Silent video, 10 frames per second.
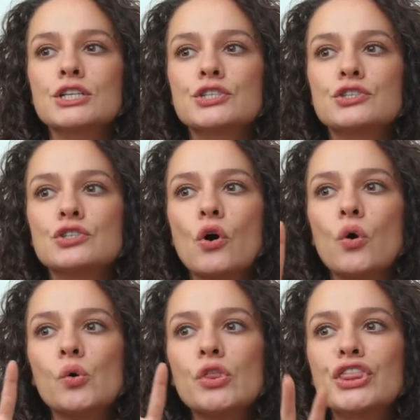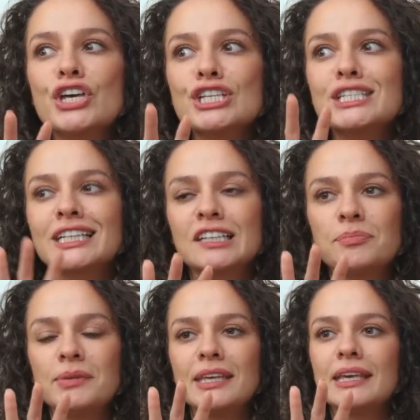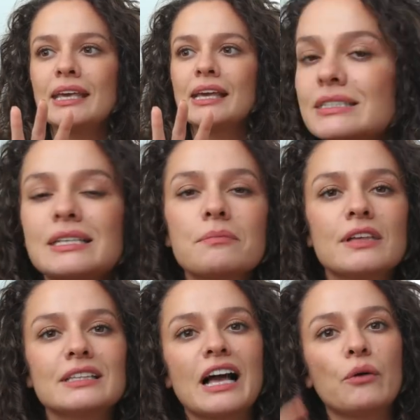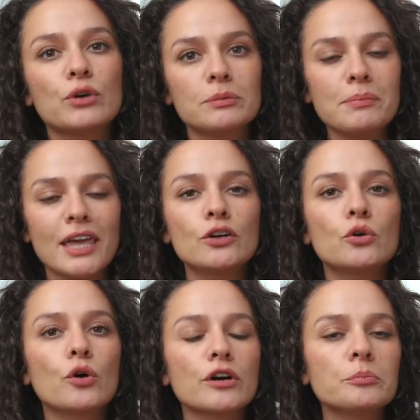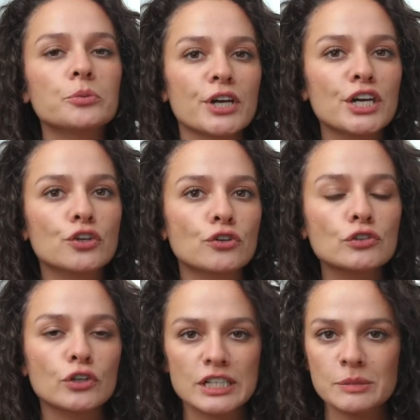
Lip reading: So this could be something that would make or break your look,